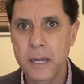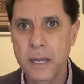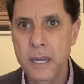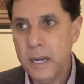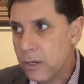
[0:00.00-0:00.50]

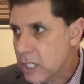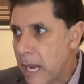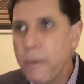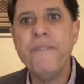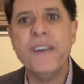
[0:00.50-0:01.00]
You know,
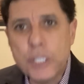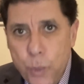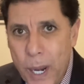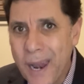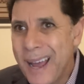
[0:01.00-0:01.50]
some of us
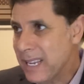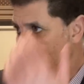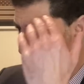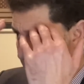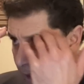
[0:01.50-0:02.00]
were
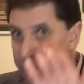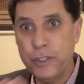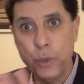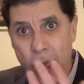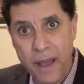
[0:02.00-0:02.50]
lucky enough
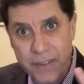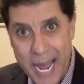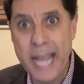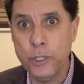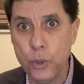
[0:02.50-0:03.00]
to have an
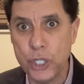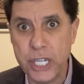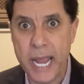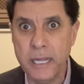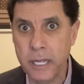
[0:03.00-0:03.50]

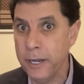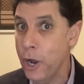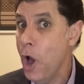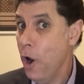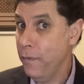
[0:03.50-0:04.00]

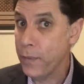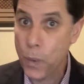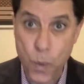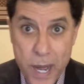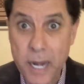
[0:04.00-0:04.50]
understanding of
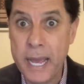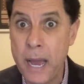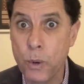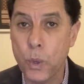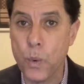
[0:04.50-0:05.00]
really
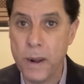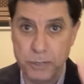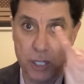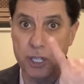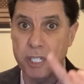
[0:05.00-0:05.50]
how
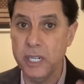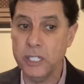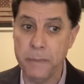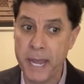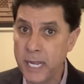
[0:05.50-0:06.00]
corrupted the
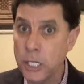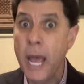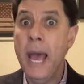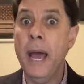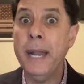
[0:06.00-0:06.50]
system is
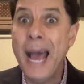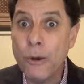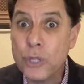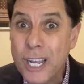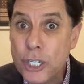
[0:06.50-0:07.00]
and
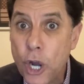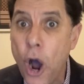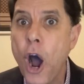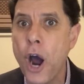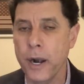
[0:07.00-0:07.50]
how things
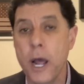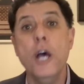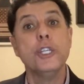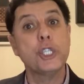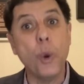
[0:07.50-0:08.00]
are.
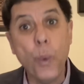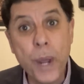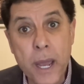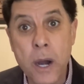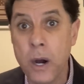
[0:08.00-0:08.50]
So
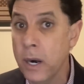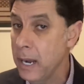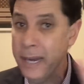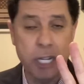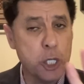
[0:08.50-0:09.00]
we are,
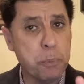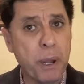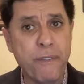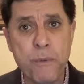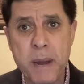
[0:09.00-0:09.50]
and I
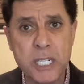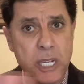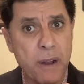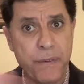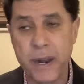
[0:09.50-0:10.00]
speak for
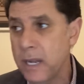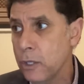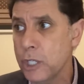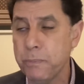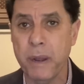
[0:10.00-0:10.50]
myself here, I
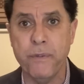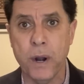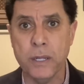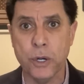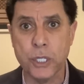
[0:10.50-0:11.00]
don't speak for
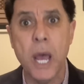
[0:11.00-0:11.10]
others.